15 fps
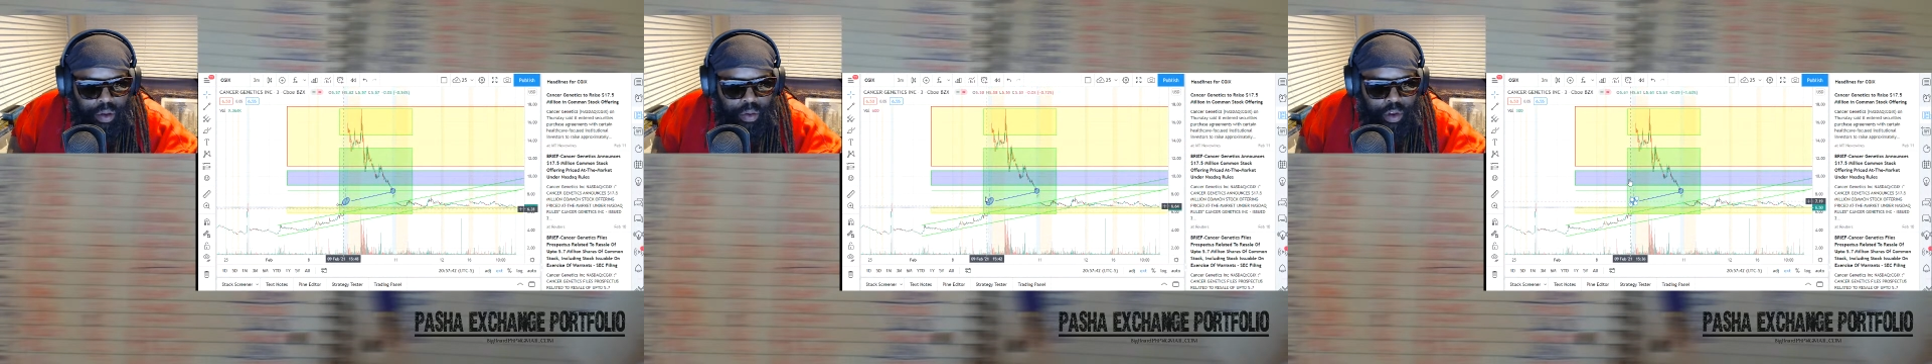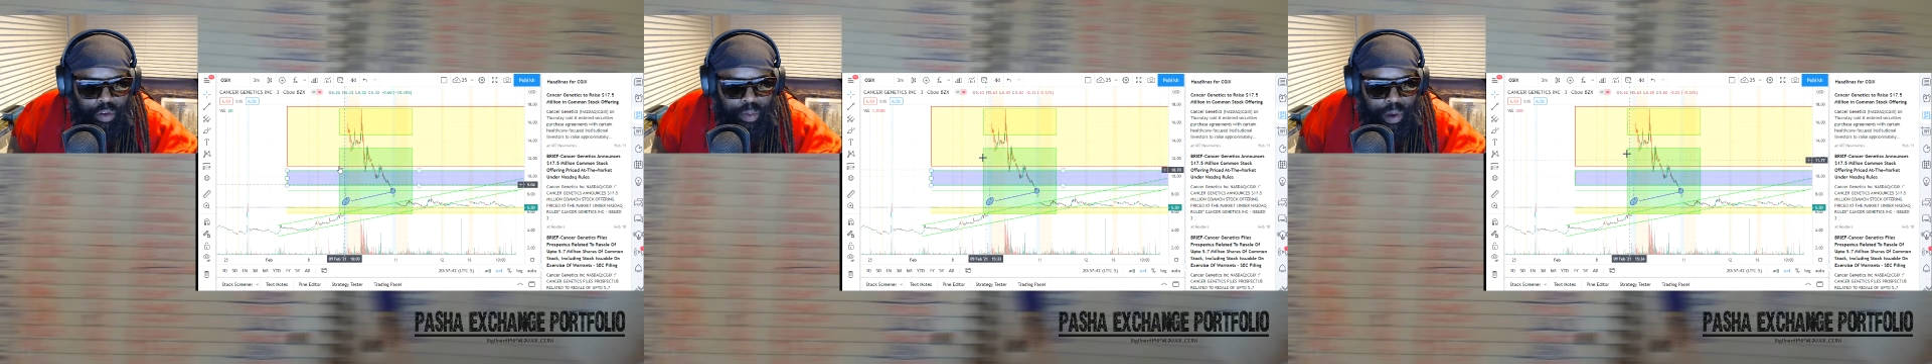
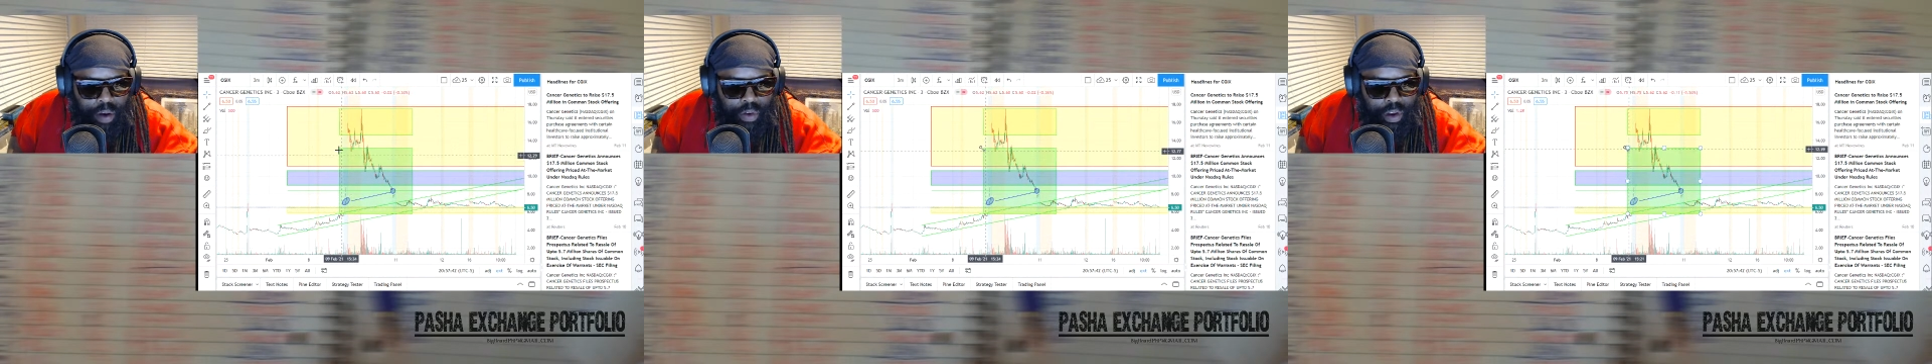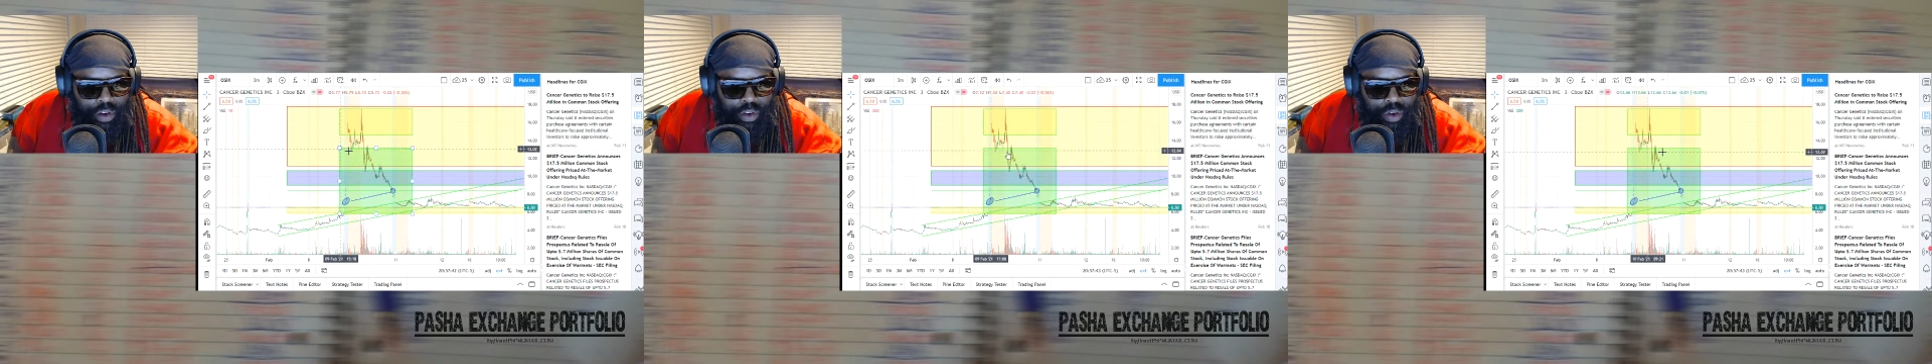was my
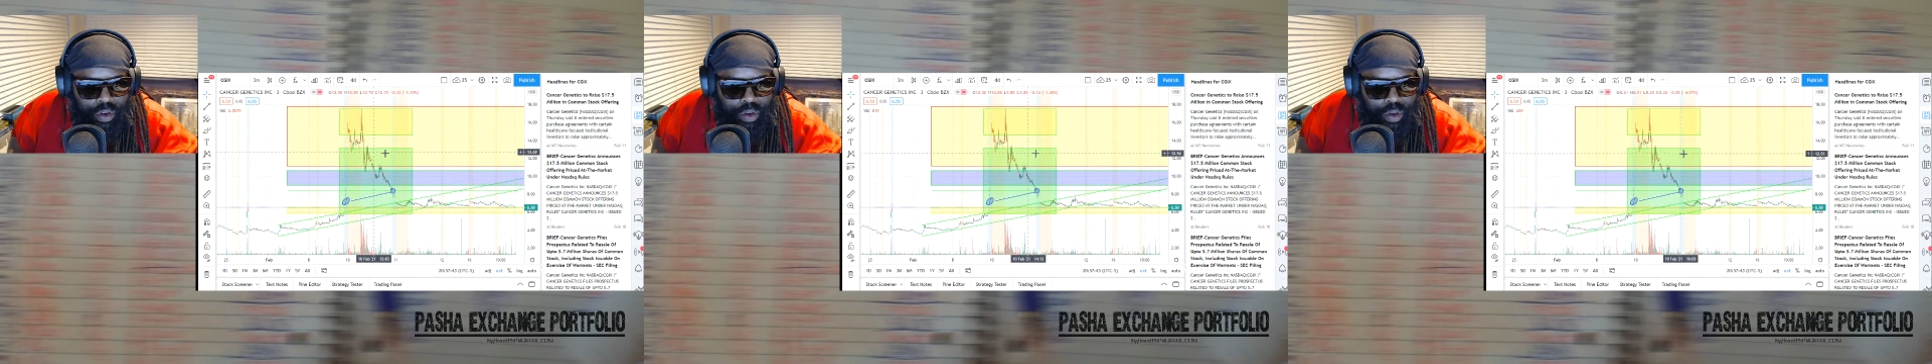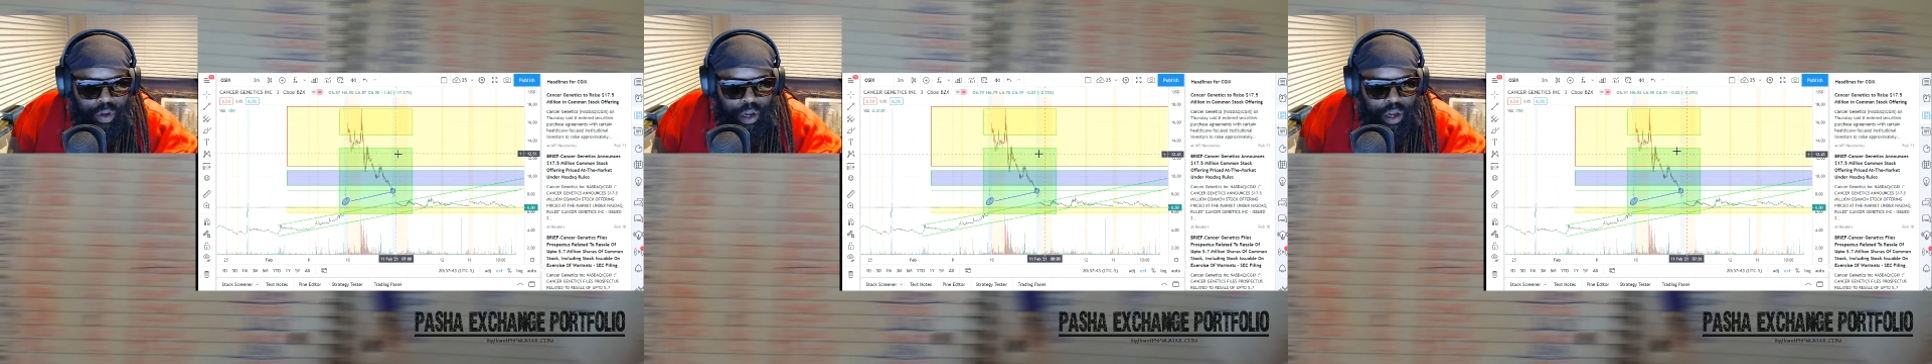
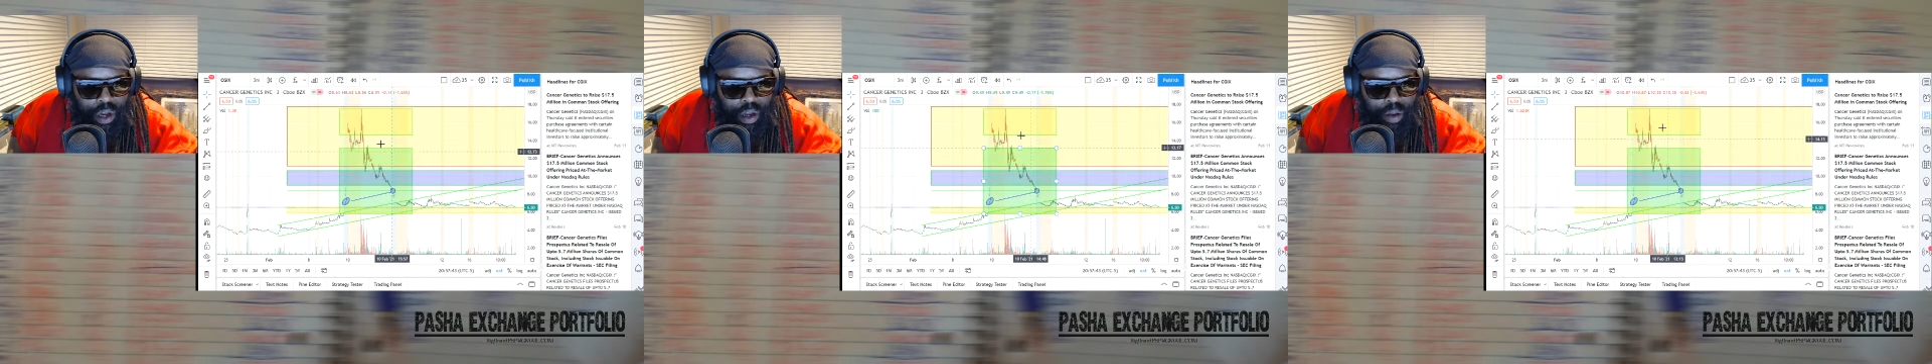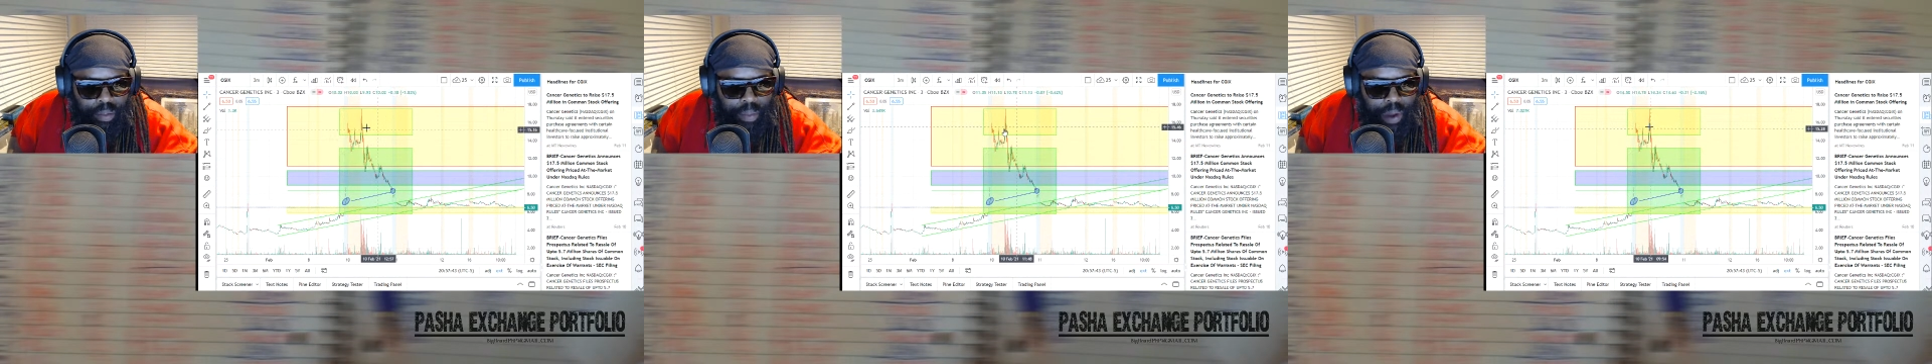
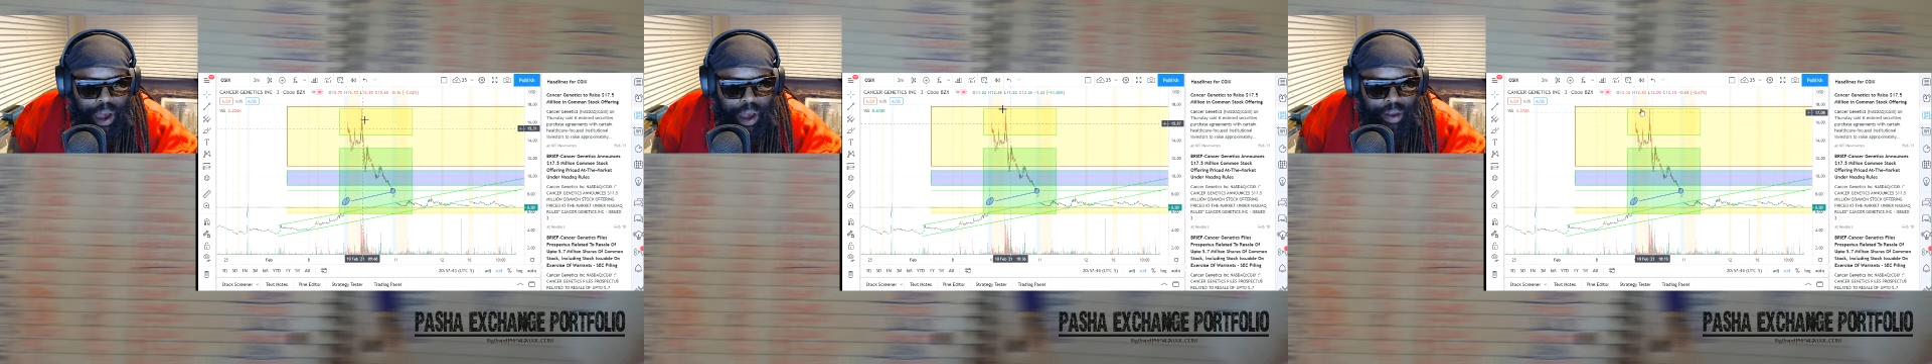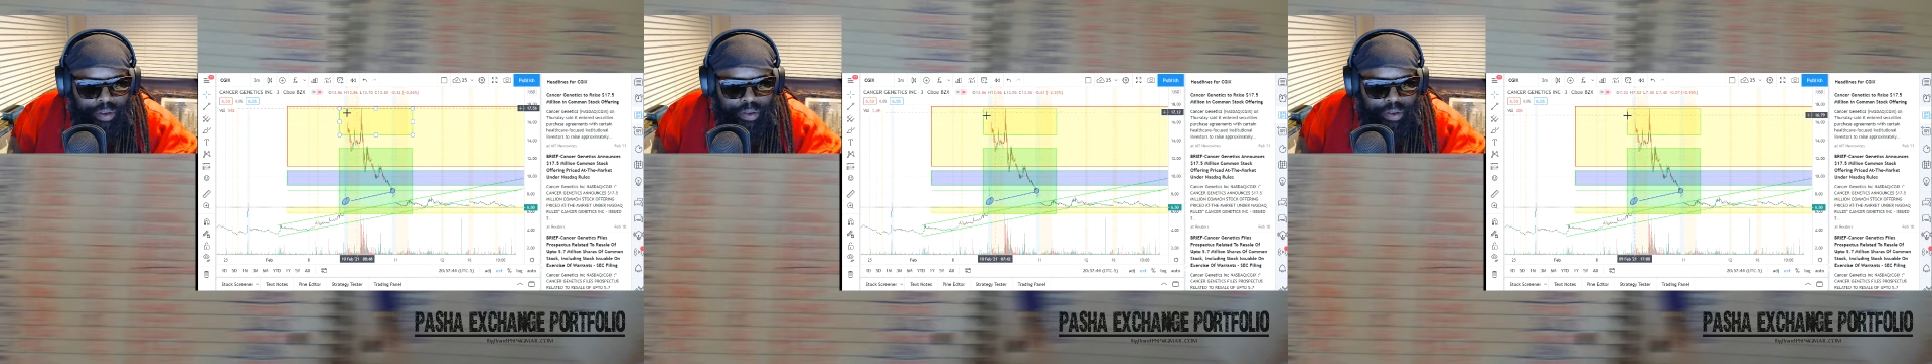original
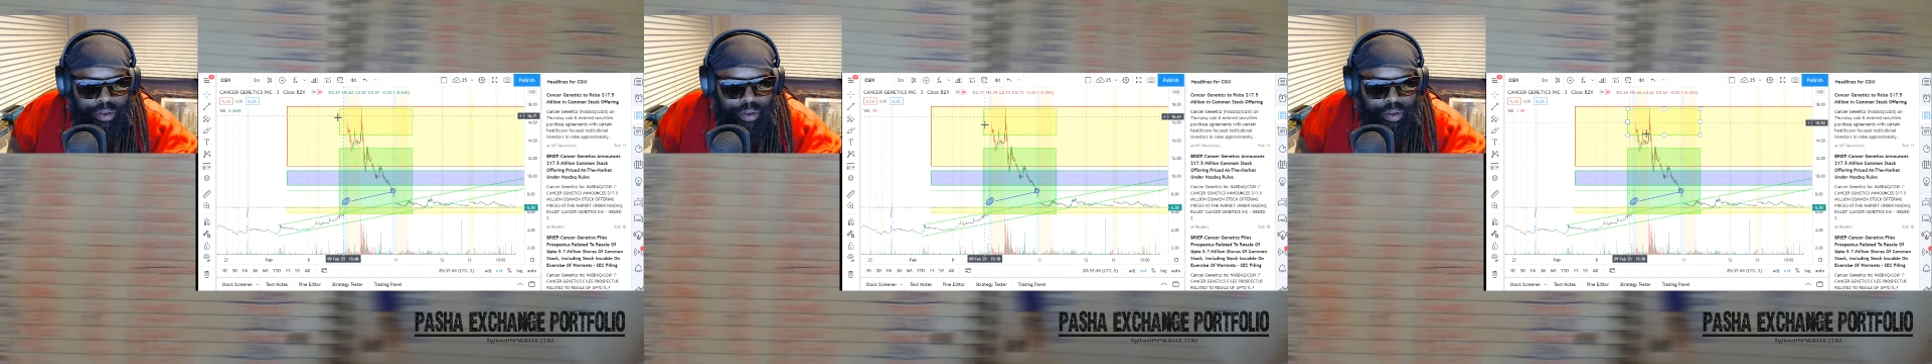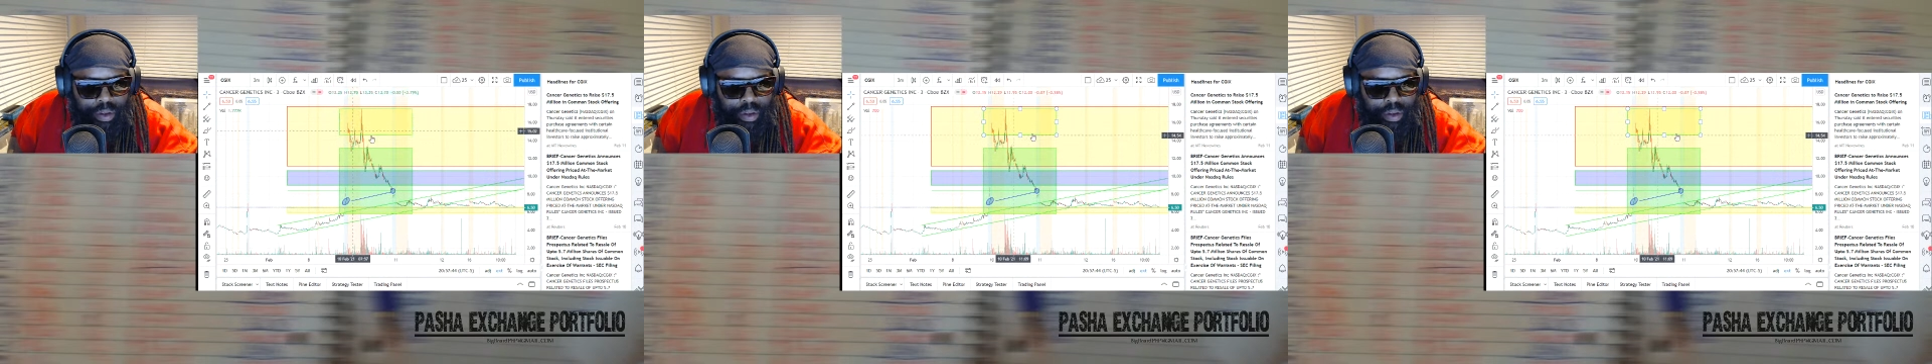box.